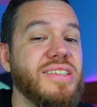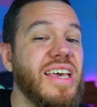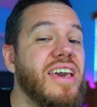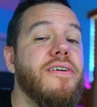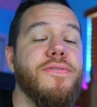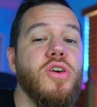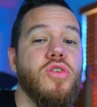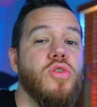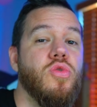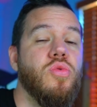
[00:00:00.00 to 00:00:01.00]
if you
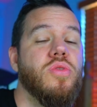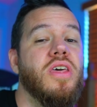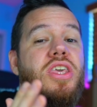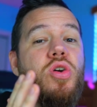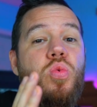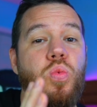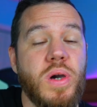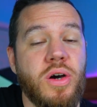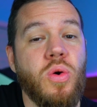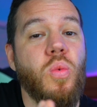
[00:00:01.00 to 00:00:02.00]
do, then you
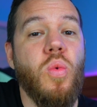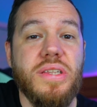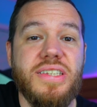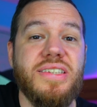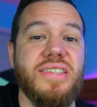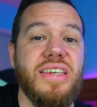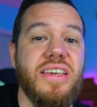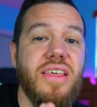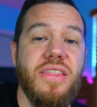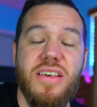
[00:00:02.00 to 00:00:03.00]
will want to
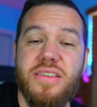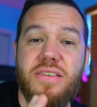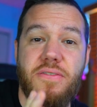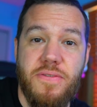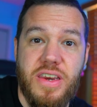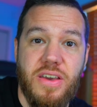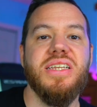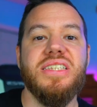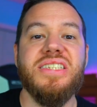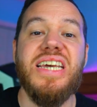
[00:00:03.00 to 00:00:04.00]
see this video.
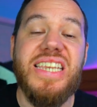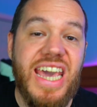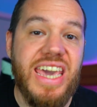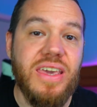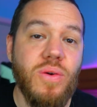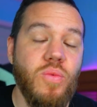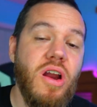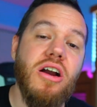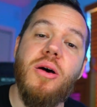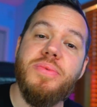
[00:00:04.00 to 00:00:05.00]
Today, we
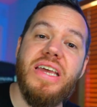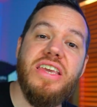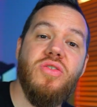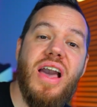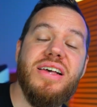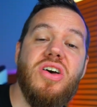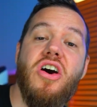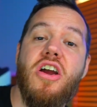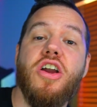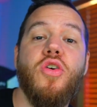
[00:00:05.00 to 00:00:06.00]
are updating you guys on
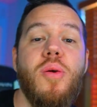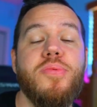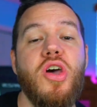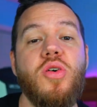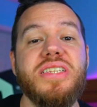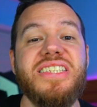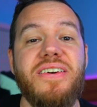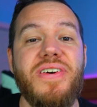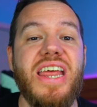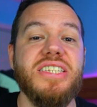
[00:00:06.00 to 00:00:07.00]
our crypto dividends